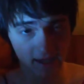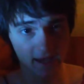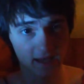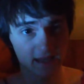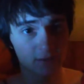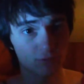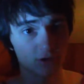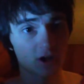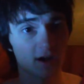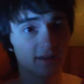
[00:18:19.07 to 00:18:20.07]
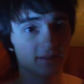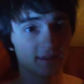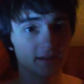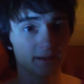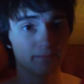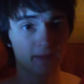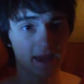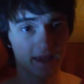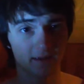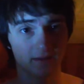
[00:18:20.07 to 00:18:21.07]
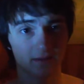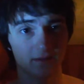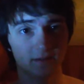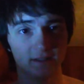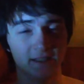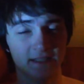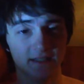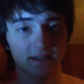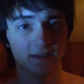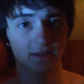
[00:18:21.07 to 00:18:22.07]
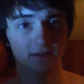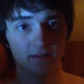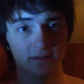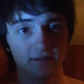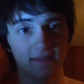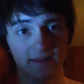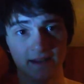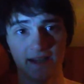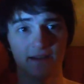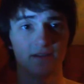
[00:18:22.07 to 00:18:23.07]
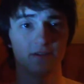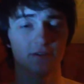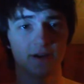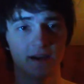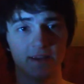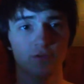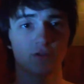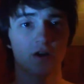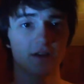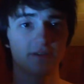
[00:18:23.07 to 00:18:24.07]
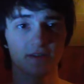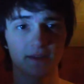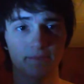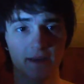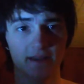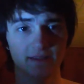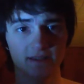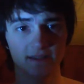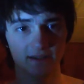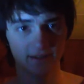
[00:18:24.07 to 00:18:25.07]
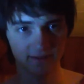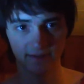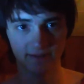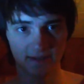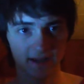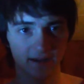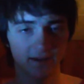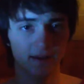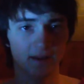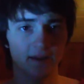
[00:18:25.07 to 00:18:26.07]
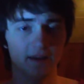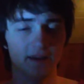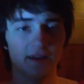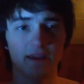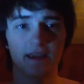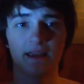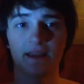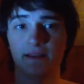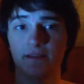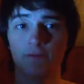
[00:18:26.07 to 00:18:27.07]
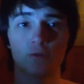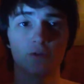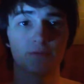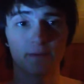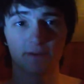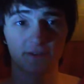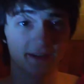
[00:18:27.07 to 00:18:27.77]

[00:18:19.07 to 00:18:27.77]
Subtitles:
And he would constantly beg T to stay the night. Right? He would constantly beg T to stay the night. And, of course, my brother